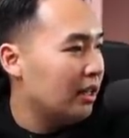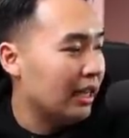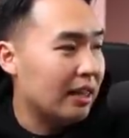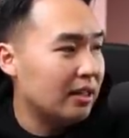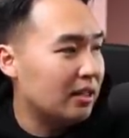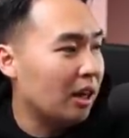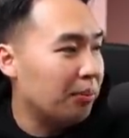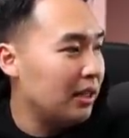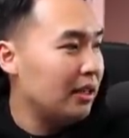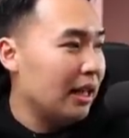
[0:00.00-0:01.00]
Like this
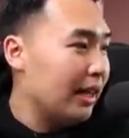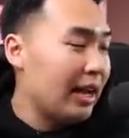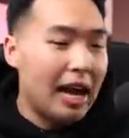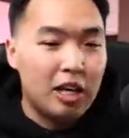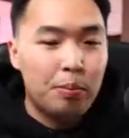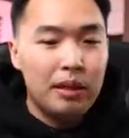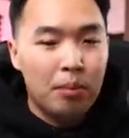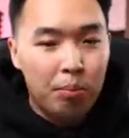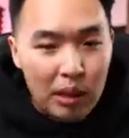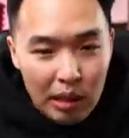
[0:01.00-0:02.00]
company, like I could be
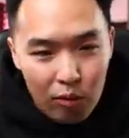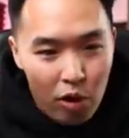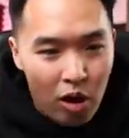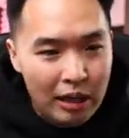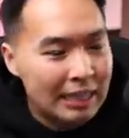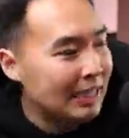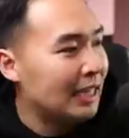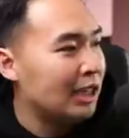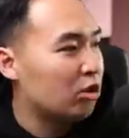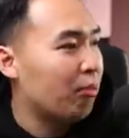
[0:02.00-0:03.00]
completely wrong in
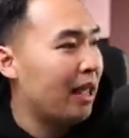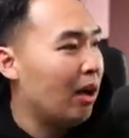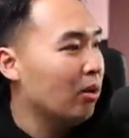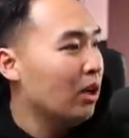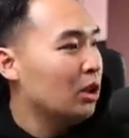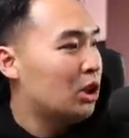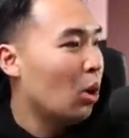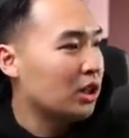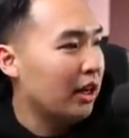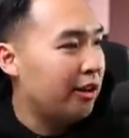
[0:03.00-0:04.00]
10 years from now.
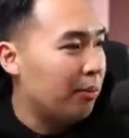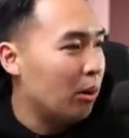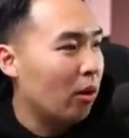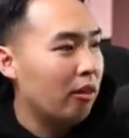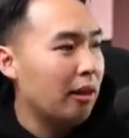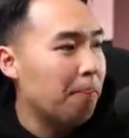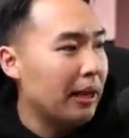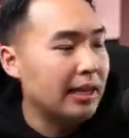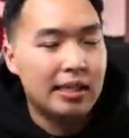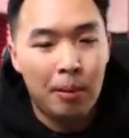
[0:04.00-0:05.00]
Torchlight could be one of the
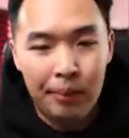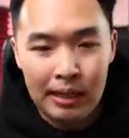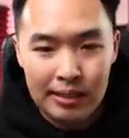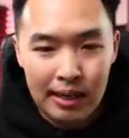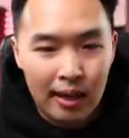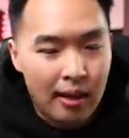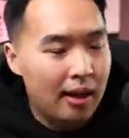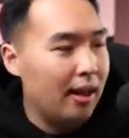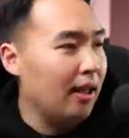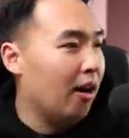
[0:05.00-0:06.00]
biggest companies
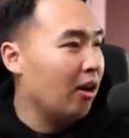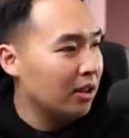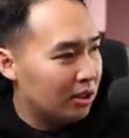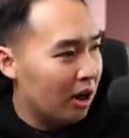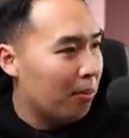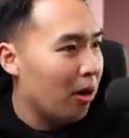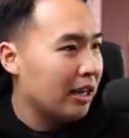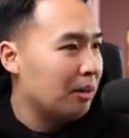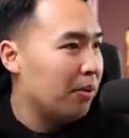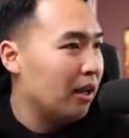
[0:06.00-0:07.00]
on the stock
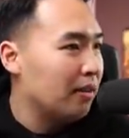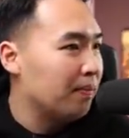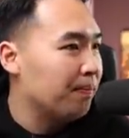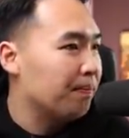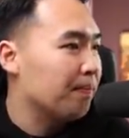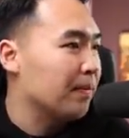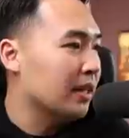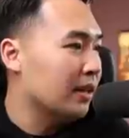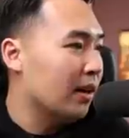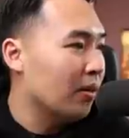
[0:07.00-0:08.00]
market. But,
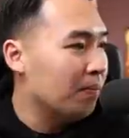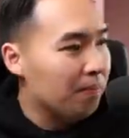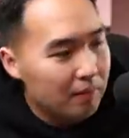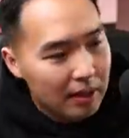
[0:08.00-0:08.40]
you know,